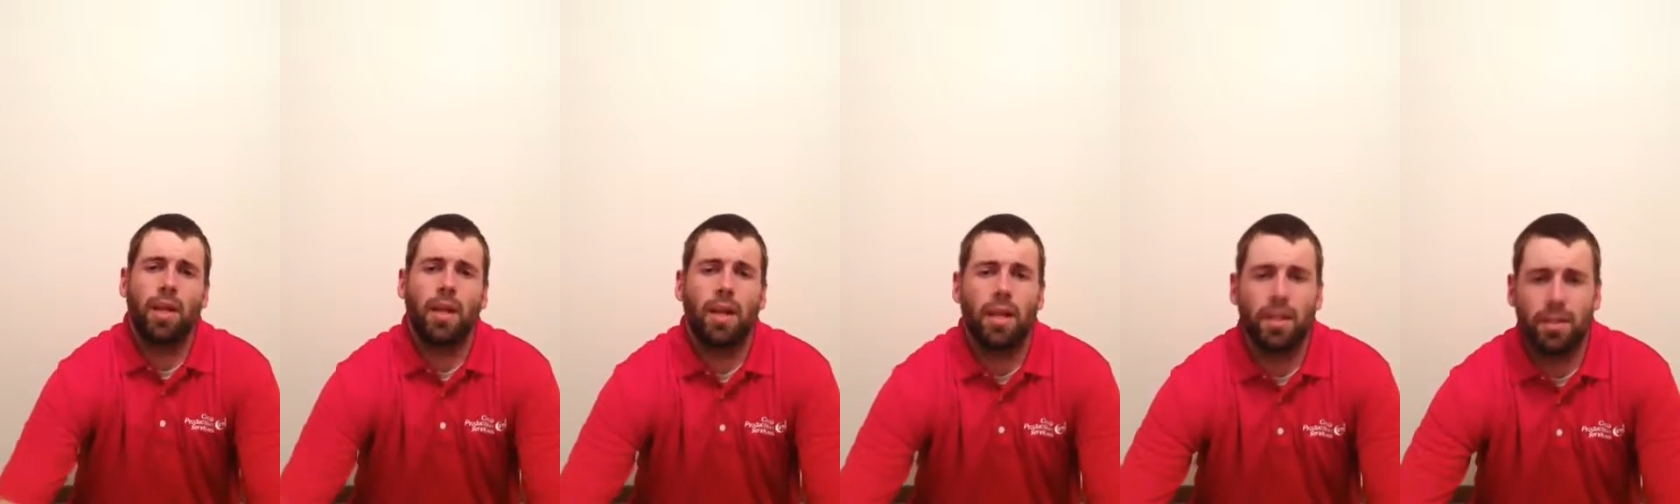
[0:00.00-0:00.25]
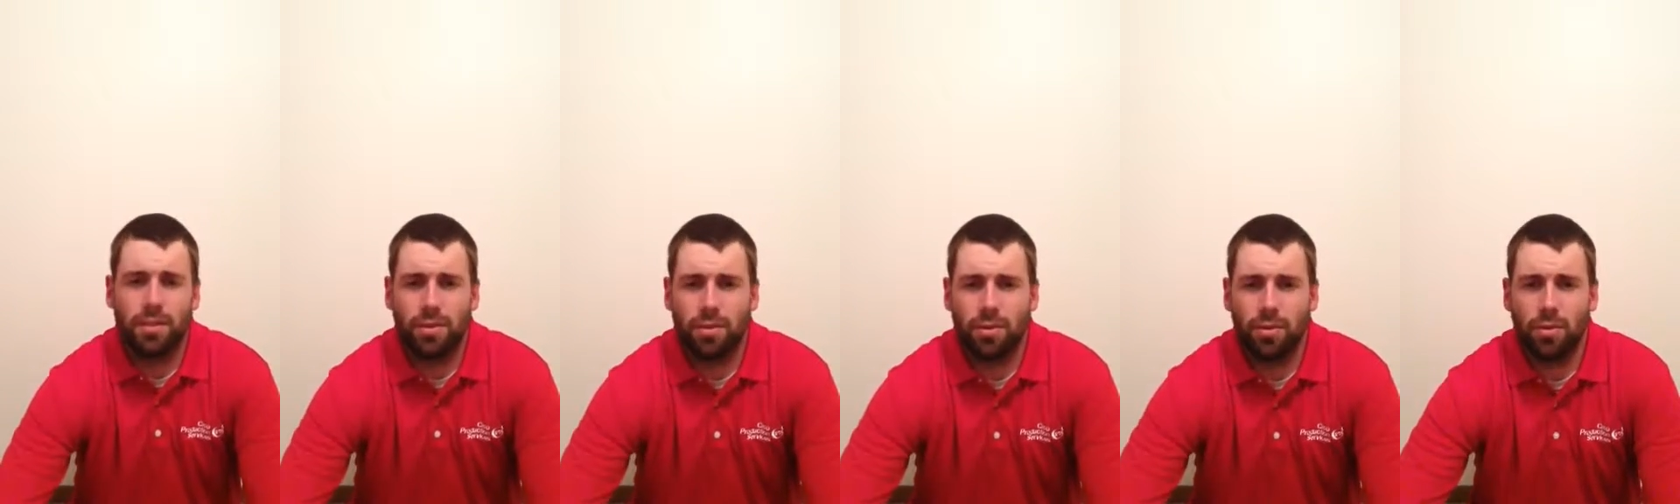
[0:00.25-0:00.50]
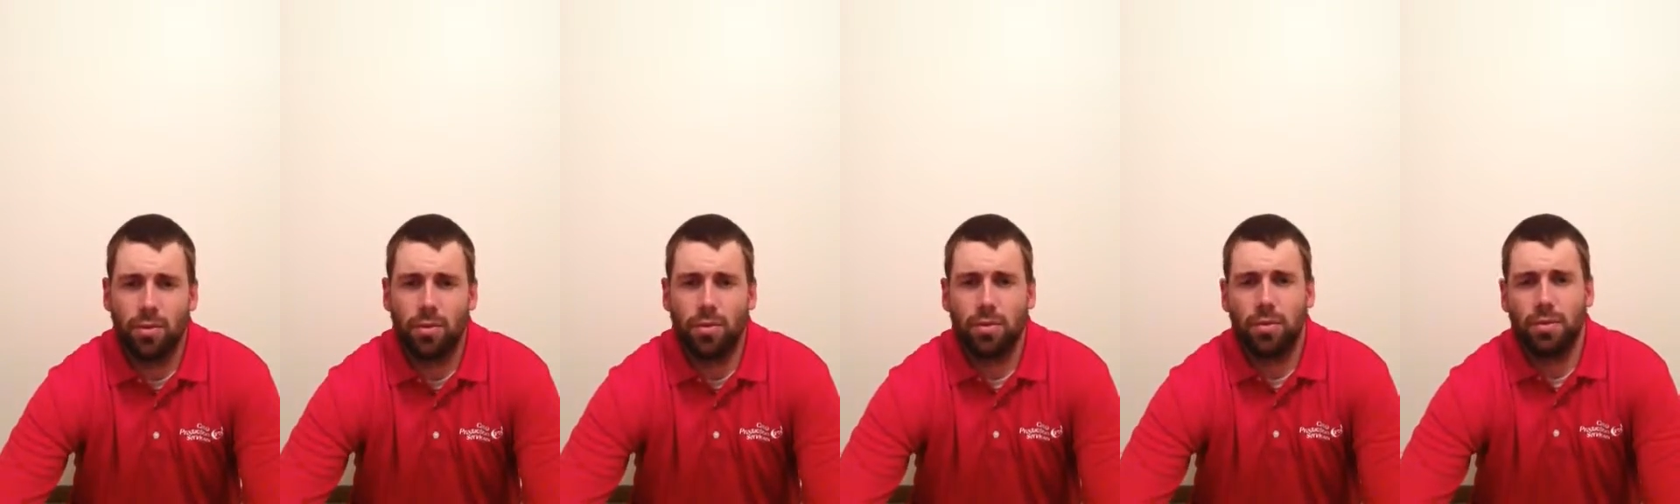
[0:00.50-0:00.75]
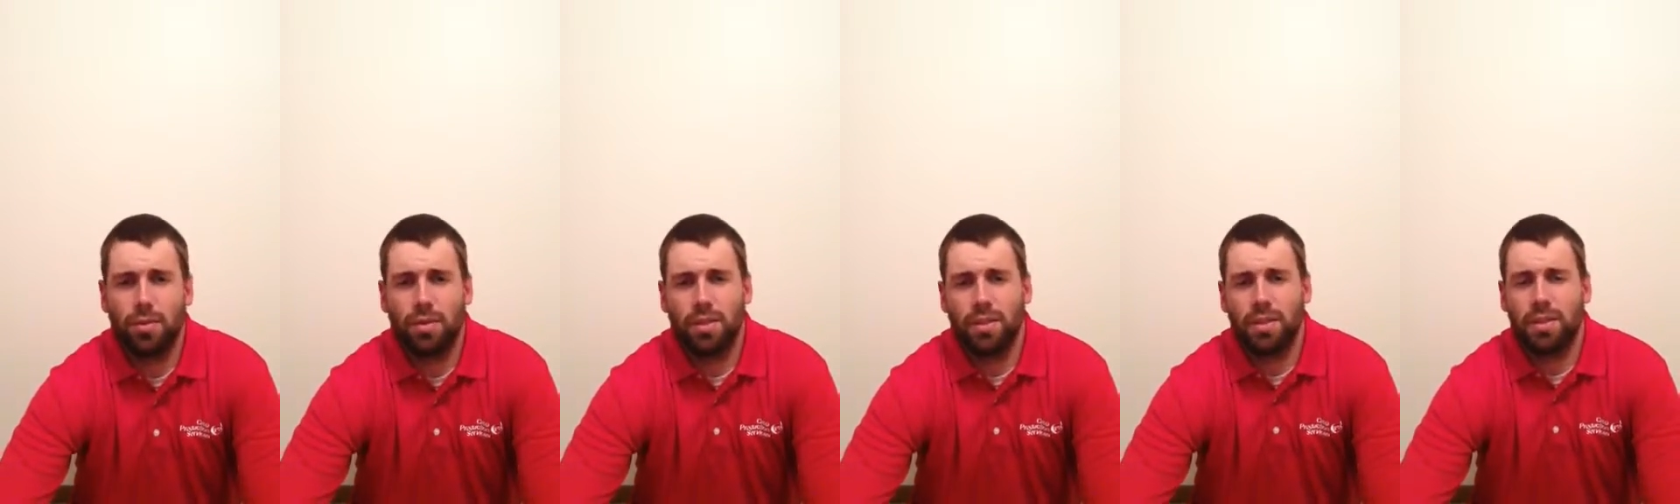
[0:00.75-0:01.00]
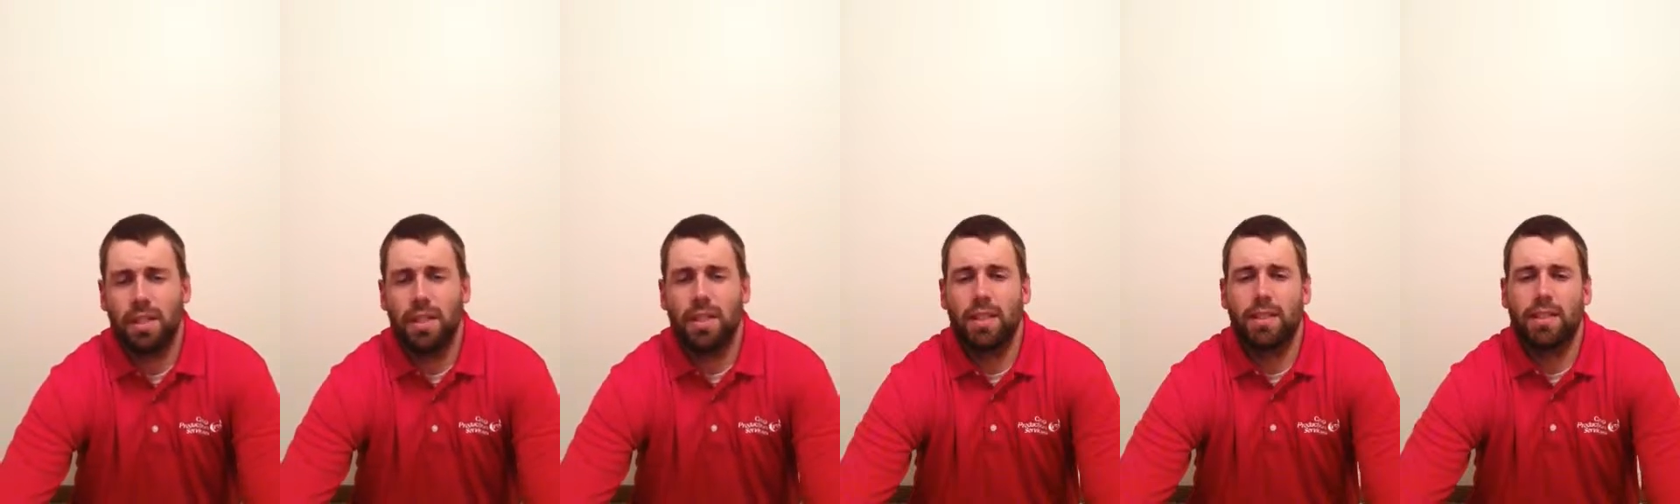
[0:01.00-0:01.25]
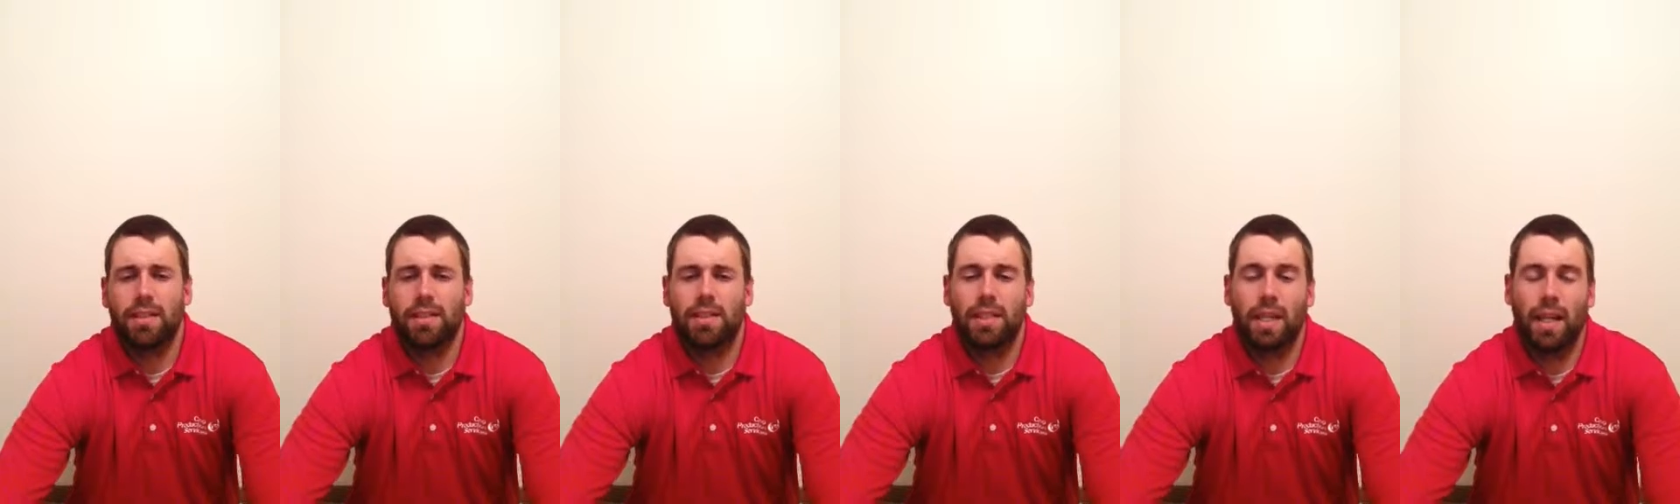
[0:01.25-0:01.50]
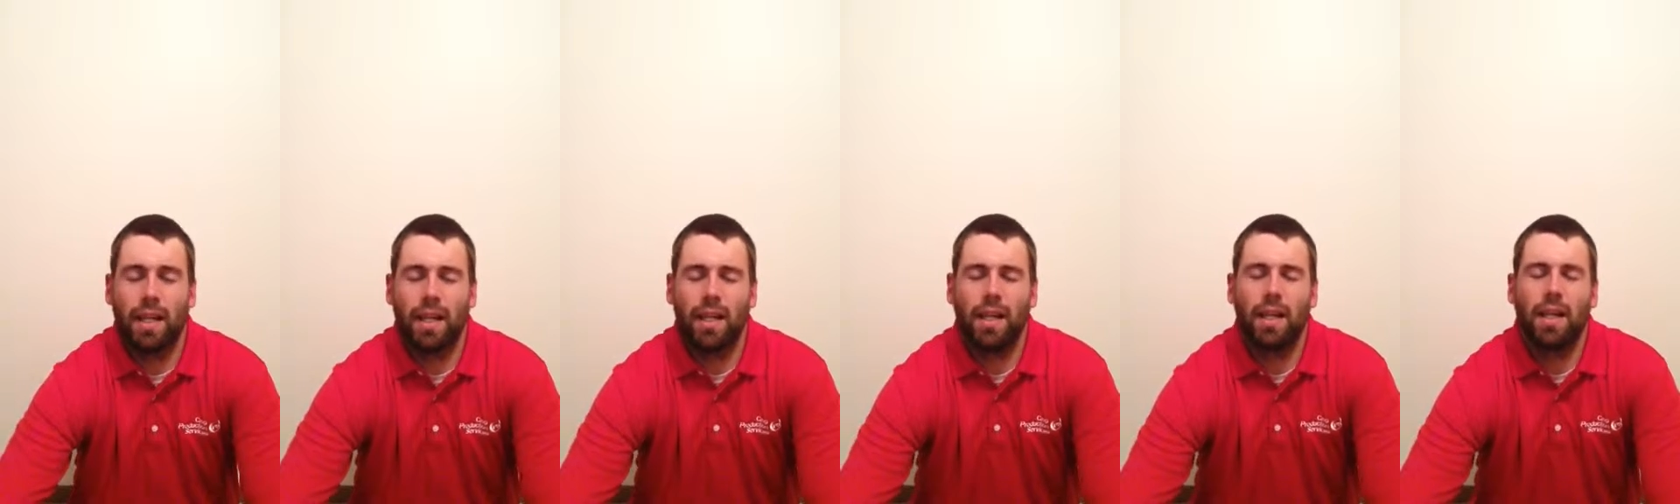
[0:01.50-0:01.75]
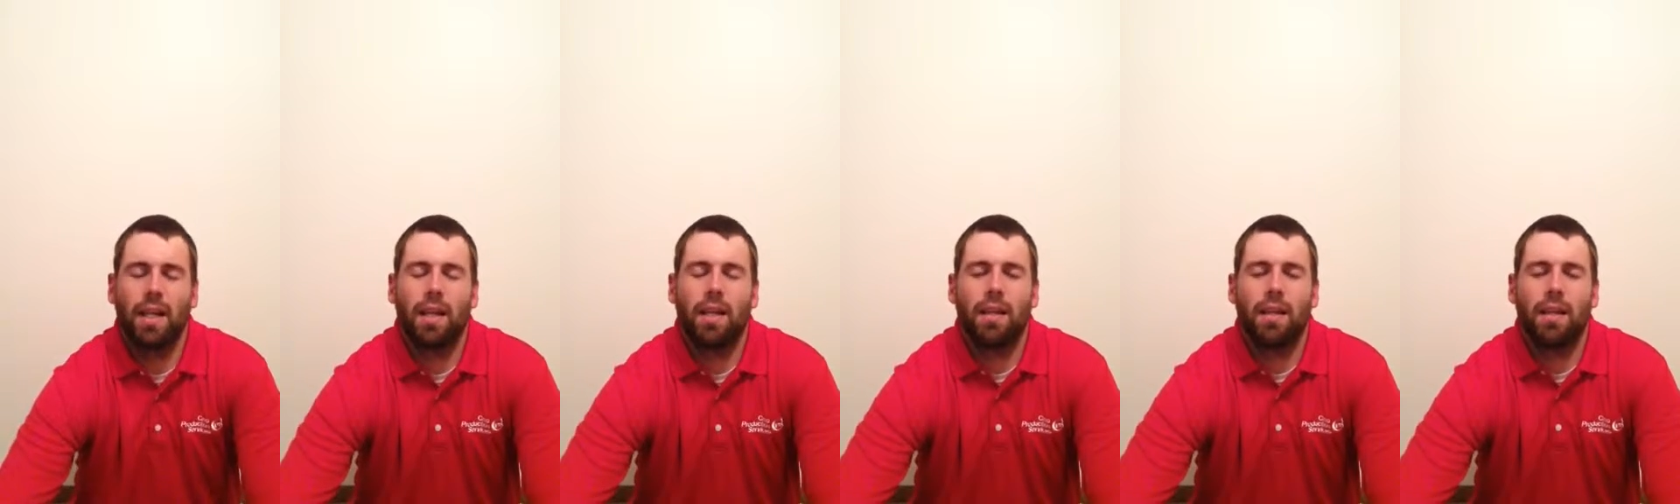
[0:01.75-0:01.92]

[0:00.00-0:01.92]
Historical State Site,